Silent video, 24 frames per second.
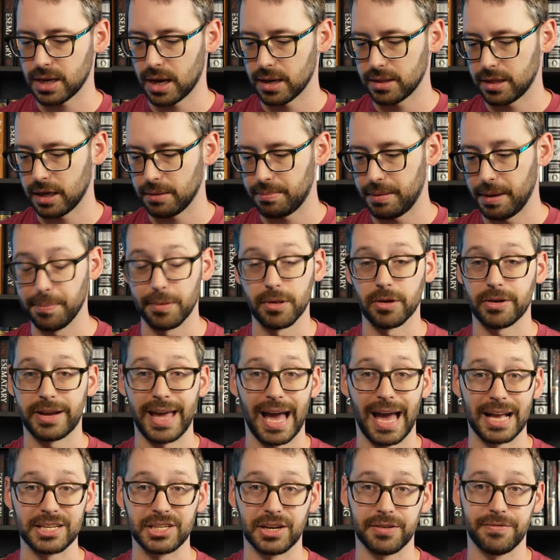I think people are
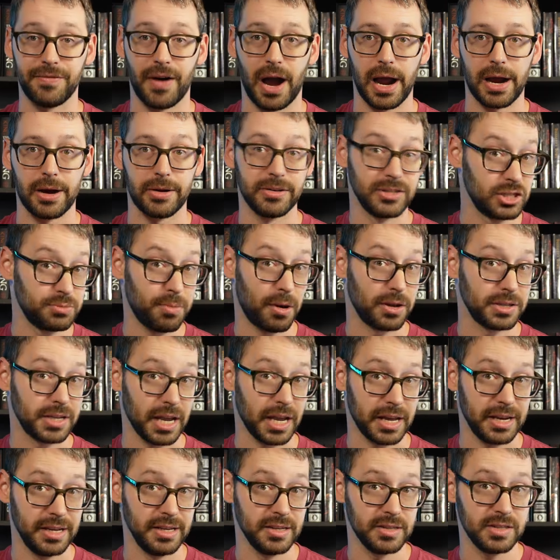catching fire and
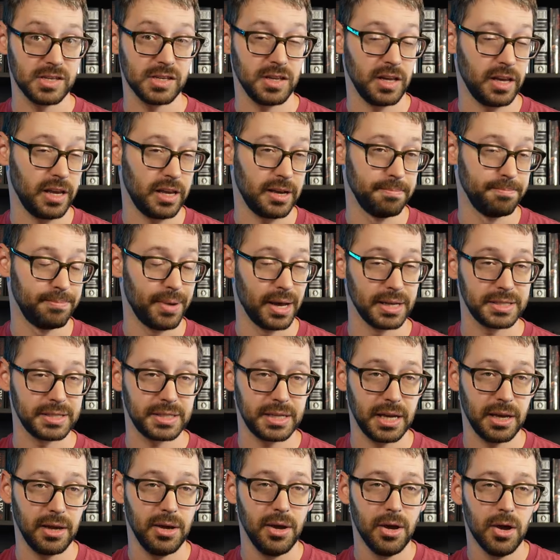spontaneously
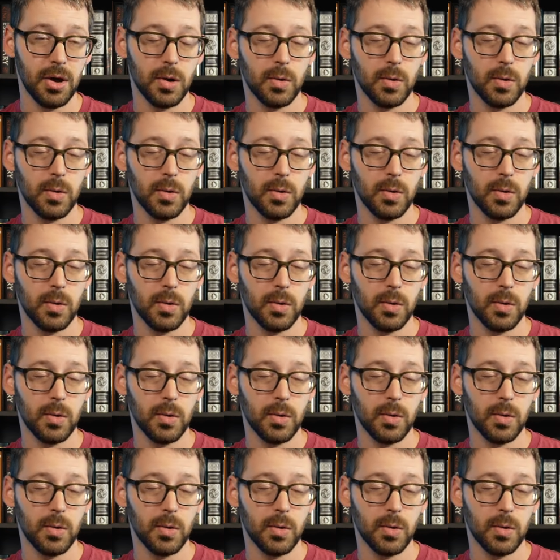combusting,